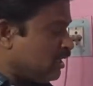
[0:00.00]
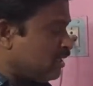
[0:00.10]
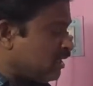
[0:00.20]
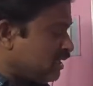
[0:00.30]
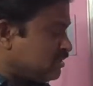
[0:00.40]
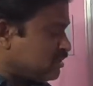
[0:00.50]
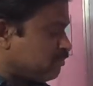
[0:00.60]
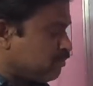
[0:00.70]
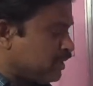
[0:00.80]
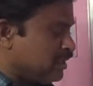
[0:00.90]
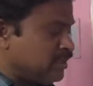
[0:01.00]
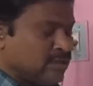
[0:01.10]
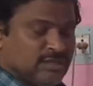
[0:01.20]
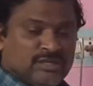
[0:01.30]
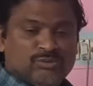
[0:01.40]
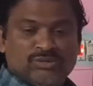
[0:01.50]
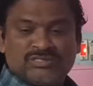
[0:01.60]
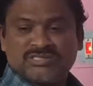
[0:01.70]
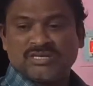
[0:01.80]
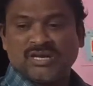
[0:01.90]
And write simply
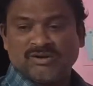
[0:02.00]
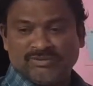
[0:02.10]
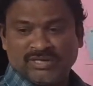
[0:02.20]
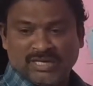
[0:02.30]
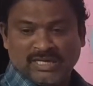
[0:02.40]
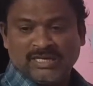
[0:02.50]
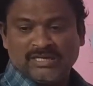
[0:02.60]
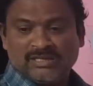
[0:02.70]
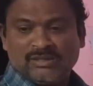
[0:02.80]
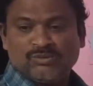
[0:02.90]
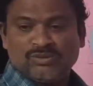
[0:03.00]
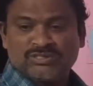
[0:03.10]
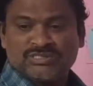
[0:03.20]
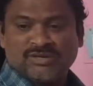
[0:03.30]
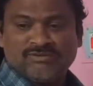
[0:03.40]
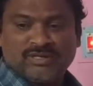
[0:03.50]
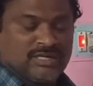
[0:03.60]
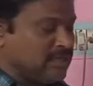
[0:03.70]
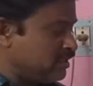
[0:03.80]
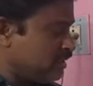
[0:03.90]
yours lovingly, yours
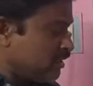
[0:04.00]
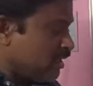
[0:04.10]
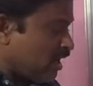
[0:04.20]
lovingly.